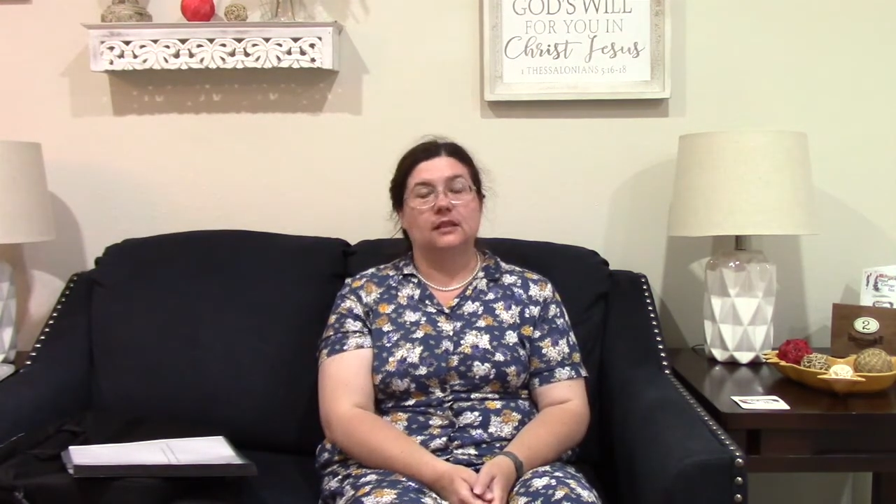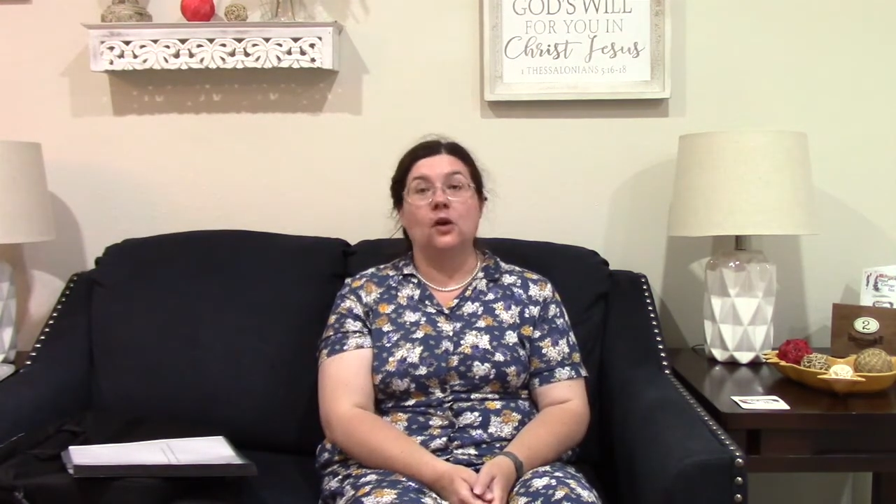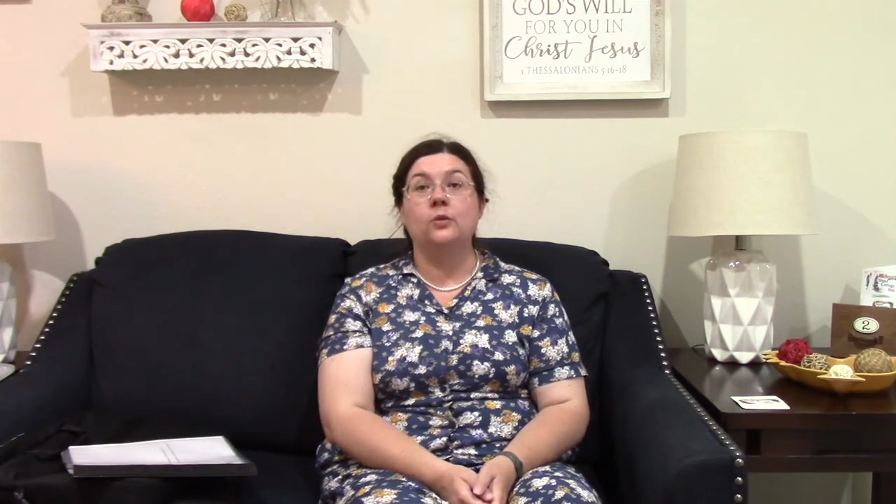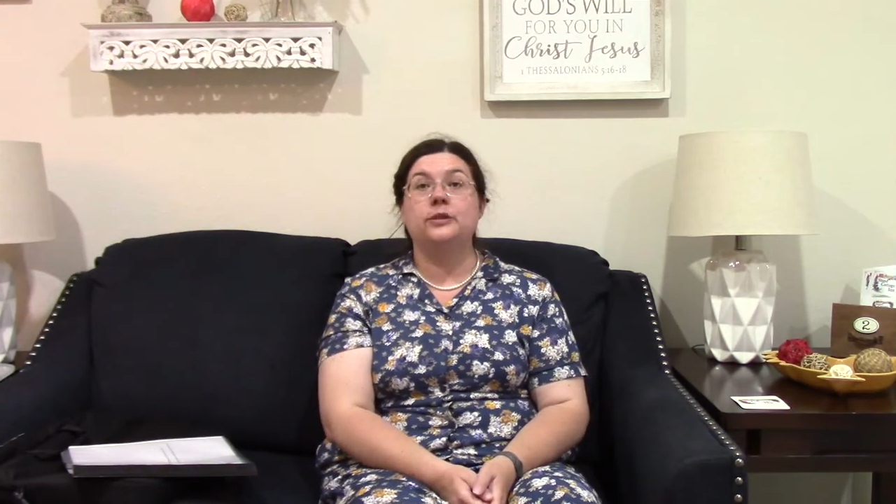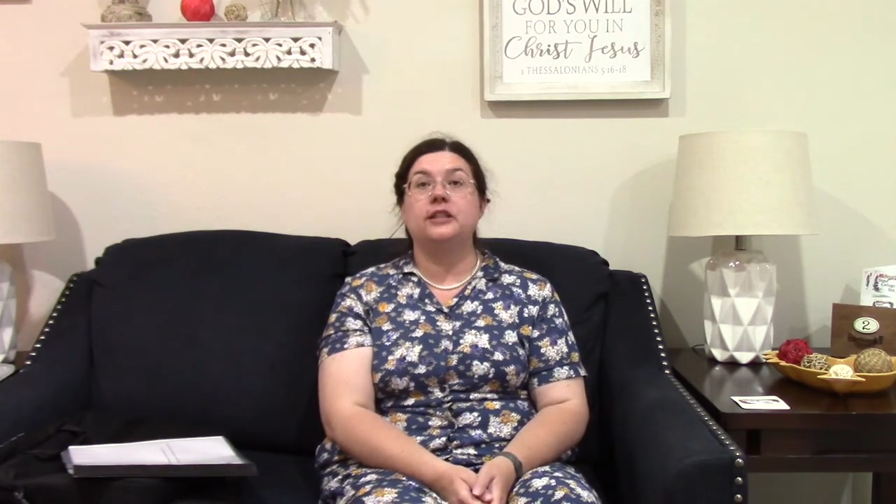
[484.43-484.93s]

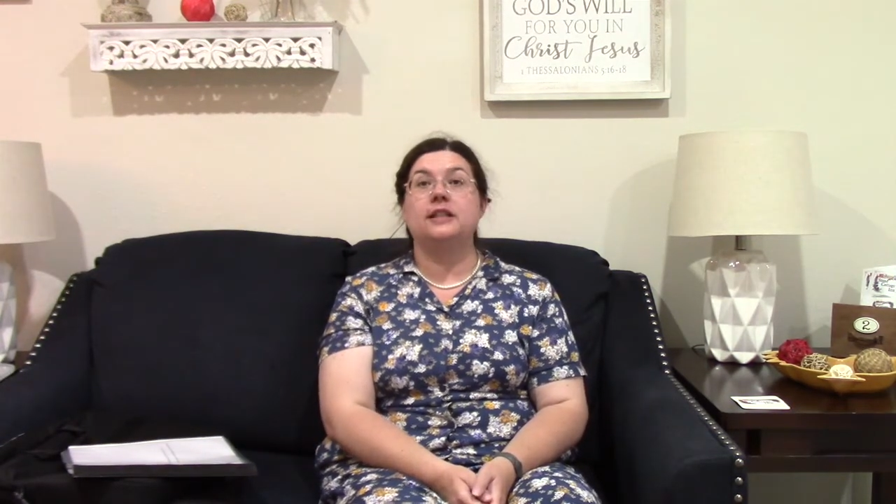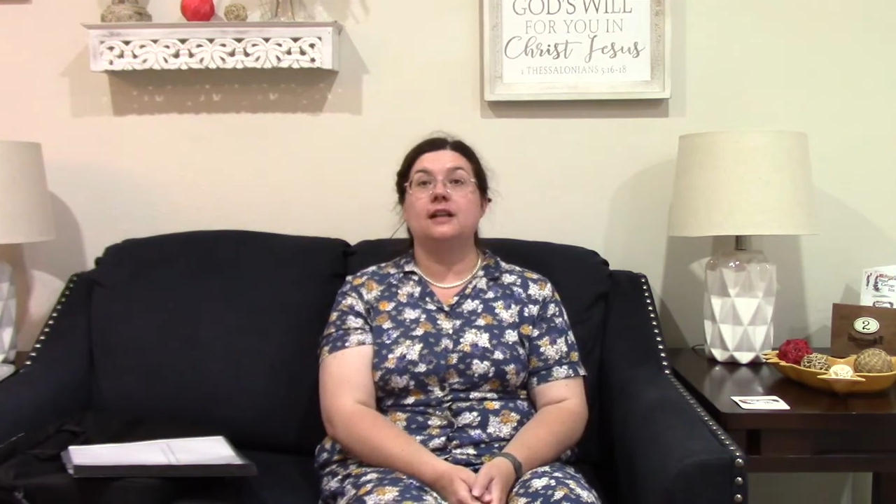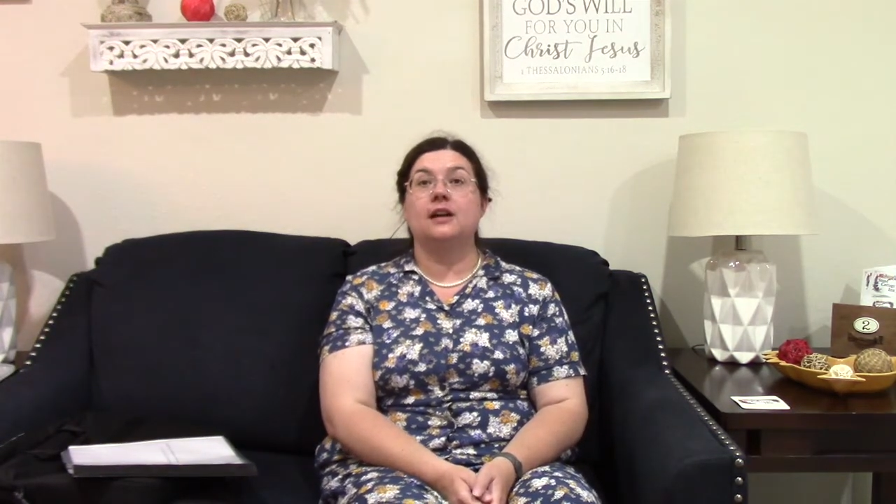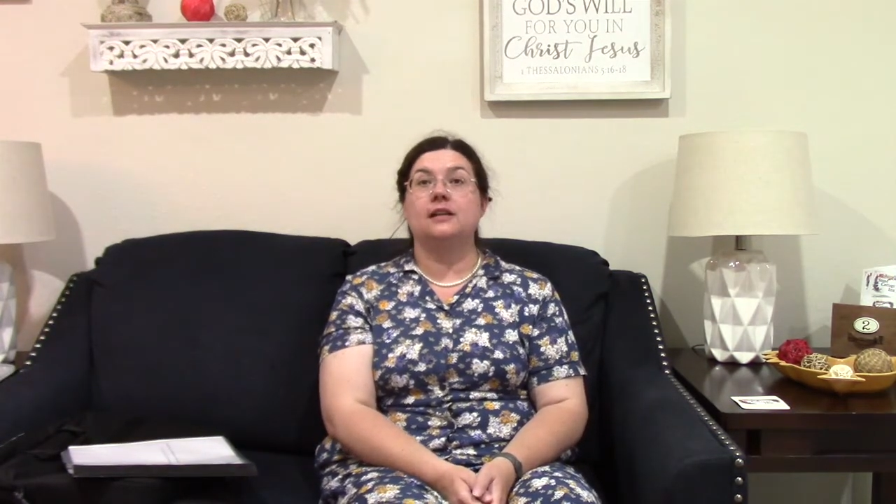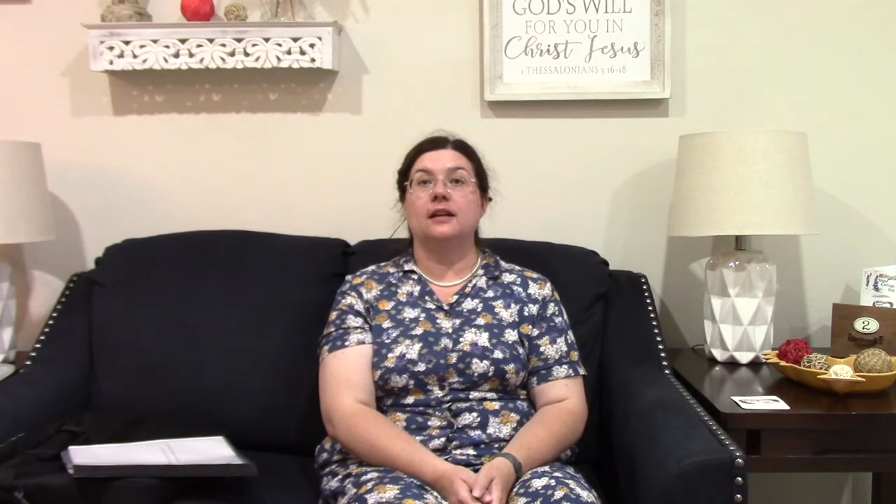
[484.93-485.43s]
Oh, she did
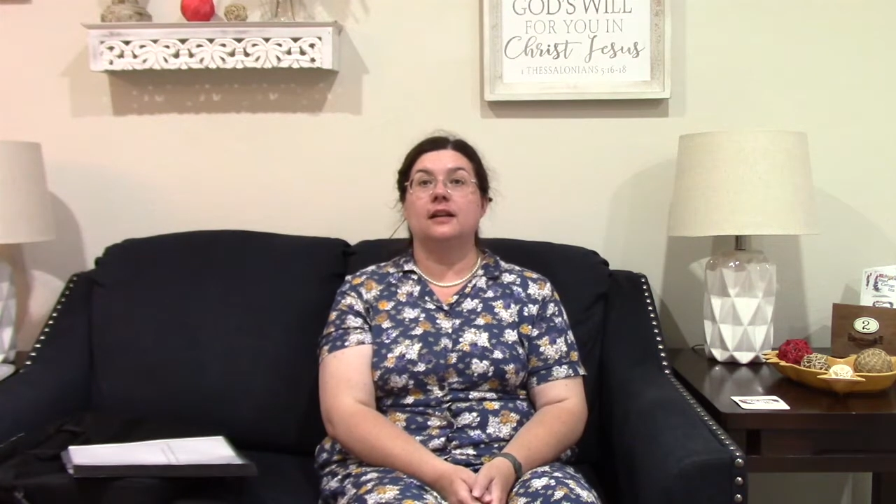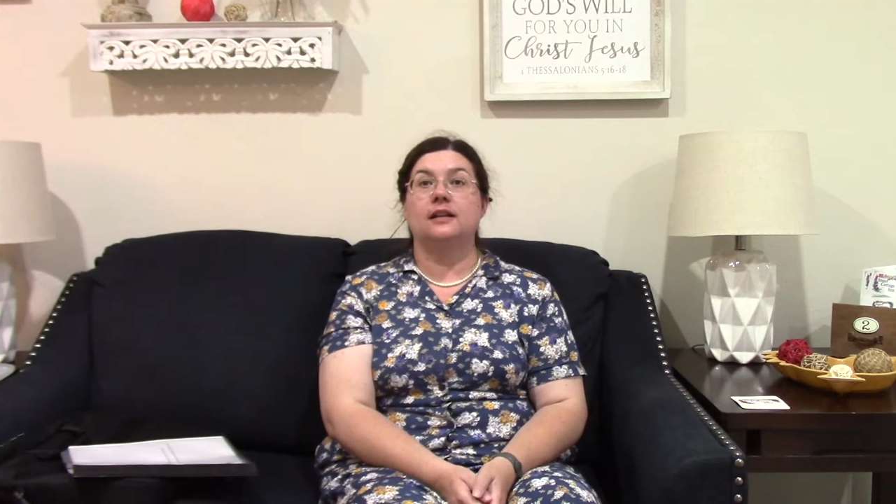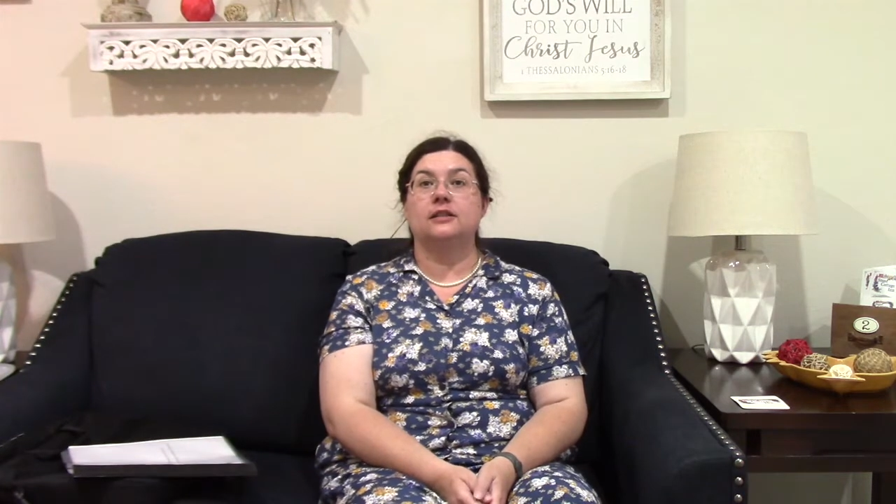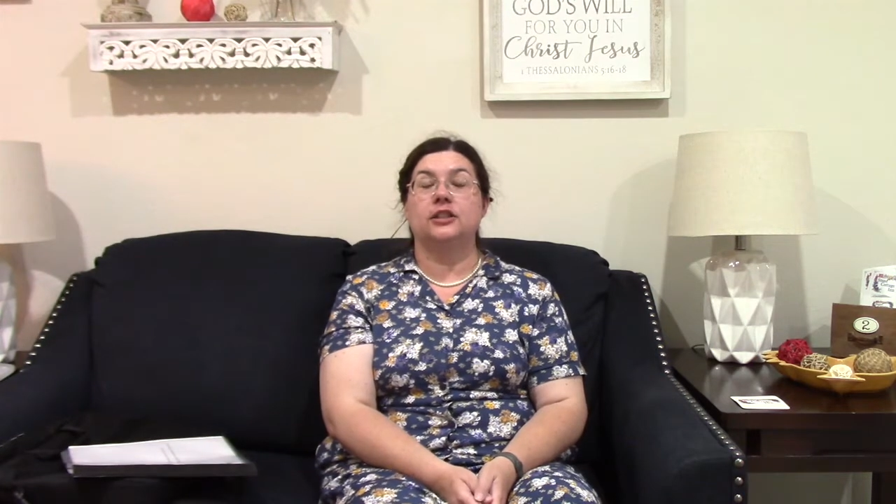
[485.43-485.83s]
a